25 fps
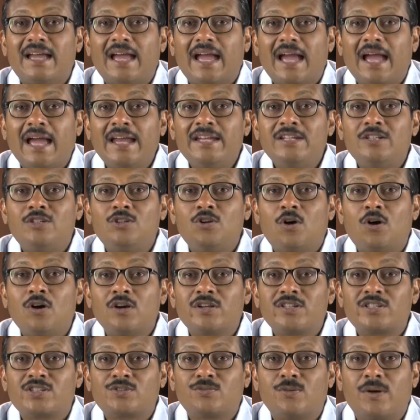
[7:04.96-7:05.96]
and
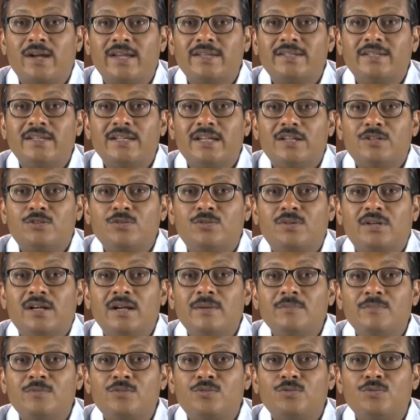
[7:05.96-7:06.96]
dog squad to
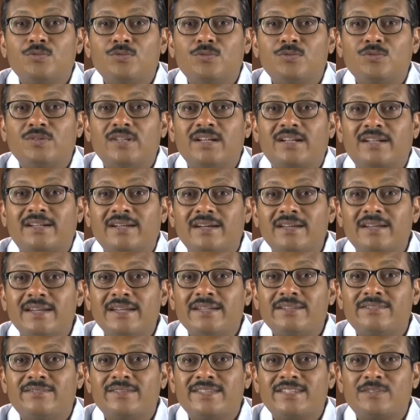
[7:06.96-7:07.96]
come true to the
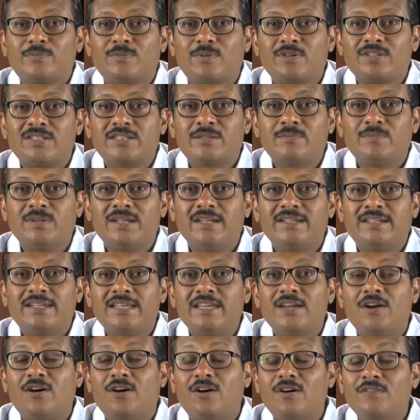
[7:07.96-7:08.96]
current
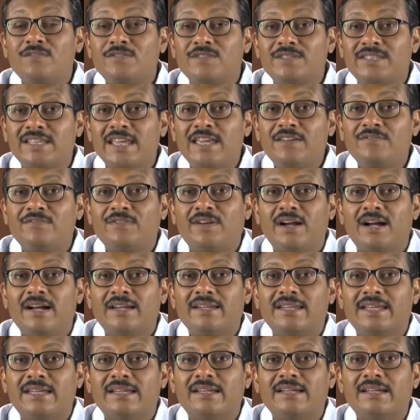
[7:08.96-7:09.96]
responsibility of
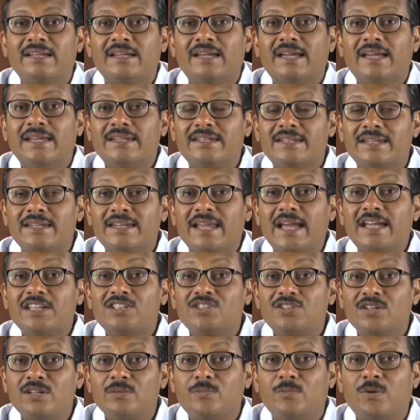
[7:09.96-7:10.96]
safeguarding
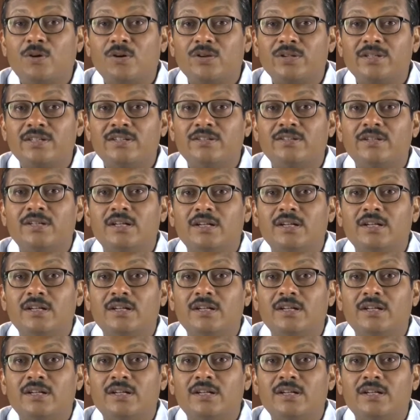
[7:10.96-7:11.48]
international border